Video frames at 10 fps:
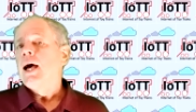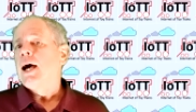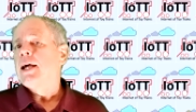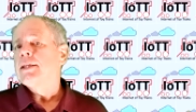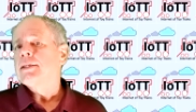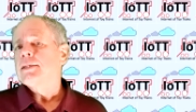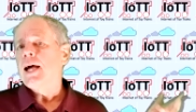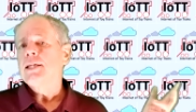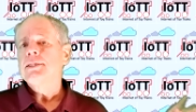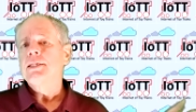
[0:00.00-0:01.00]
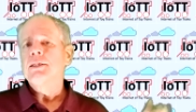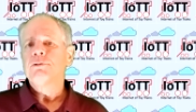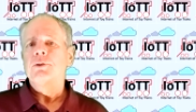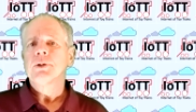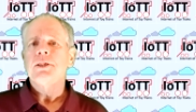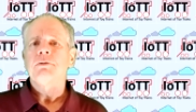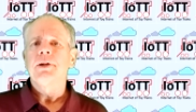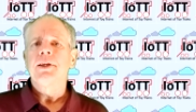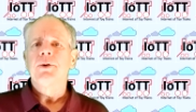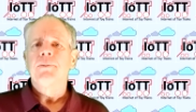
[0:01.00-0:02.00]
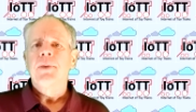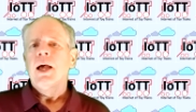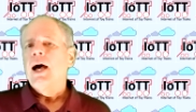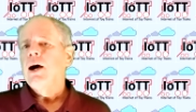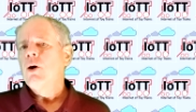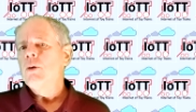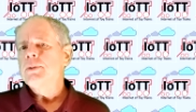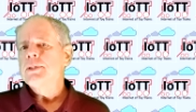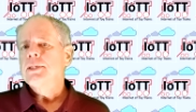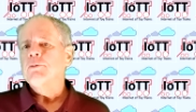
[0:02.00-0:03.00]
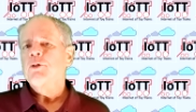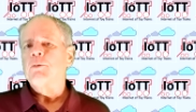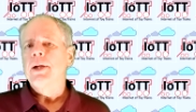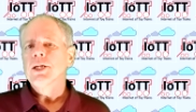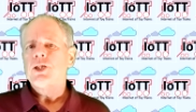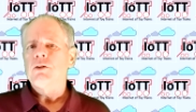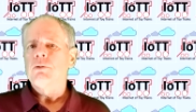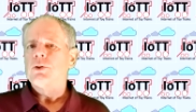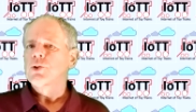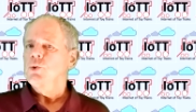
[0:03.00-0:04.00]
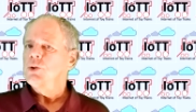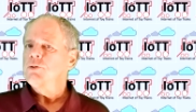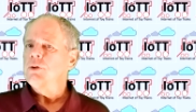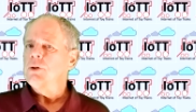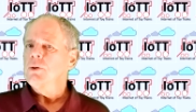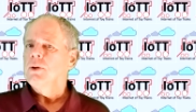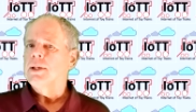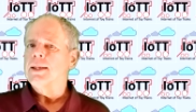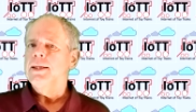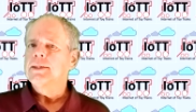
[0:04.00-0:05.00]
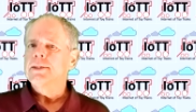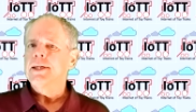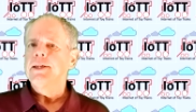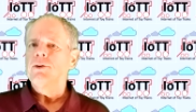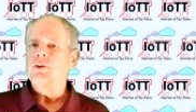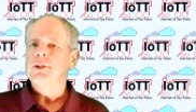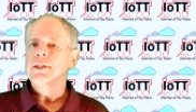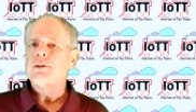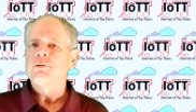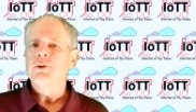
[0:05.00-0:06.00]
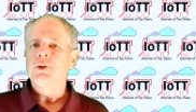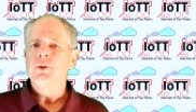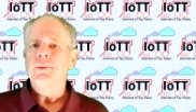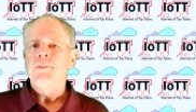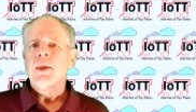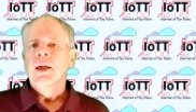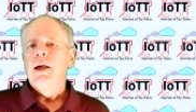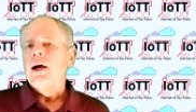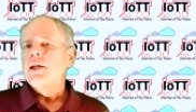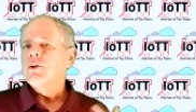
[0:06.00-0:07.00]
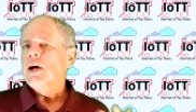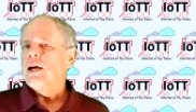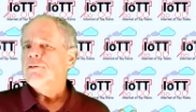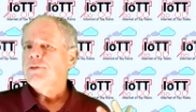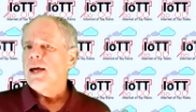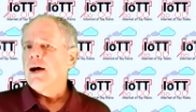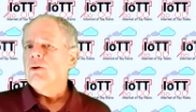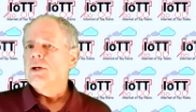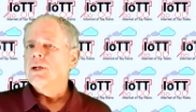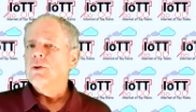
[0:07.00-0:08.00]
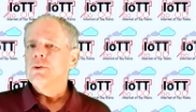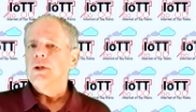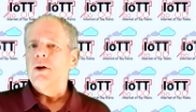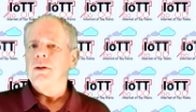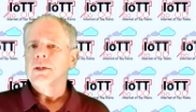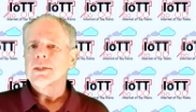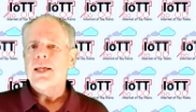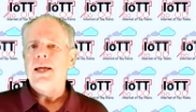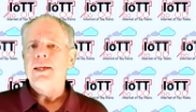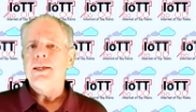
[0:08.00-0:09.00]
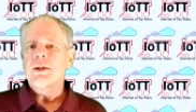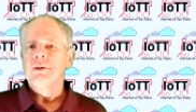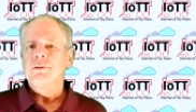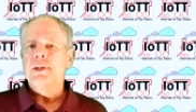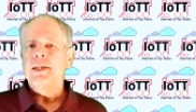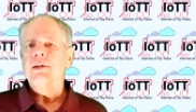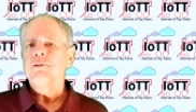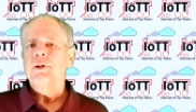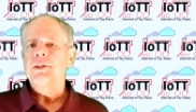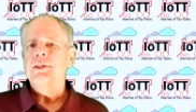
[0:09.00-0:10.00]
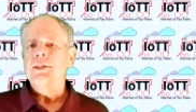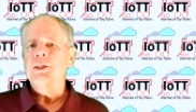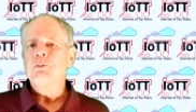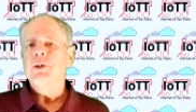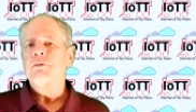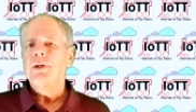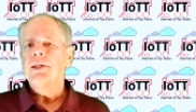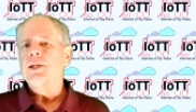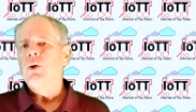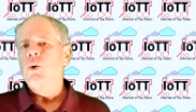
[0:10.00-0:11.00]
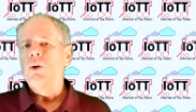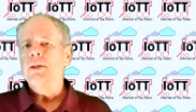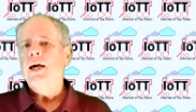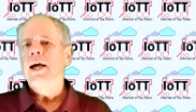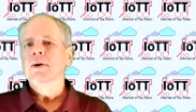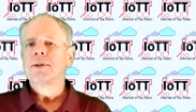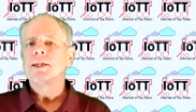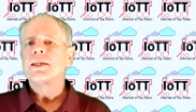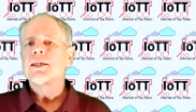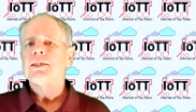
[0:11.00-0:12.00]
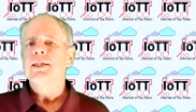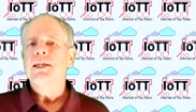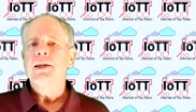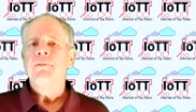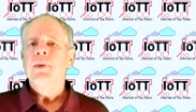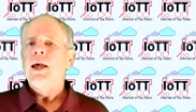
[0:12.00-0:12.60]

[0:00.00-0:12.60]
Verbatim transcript: And that's it for this video. I hope this information was useful or at least interesting for you and you have now a good understanding of the differences between the old IoTT stick